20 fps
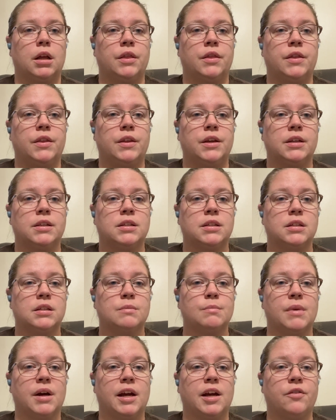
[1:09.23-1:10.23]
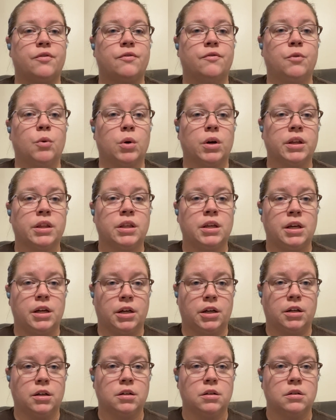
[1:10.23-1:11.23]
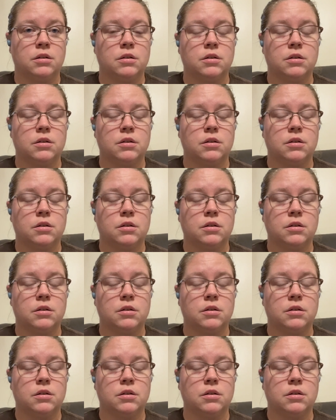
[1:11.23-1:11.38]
this is my 4th year,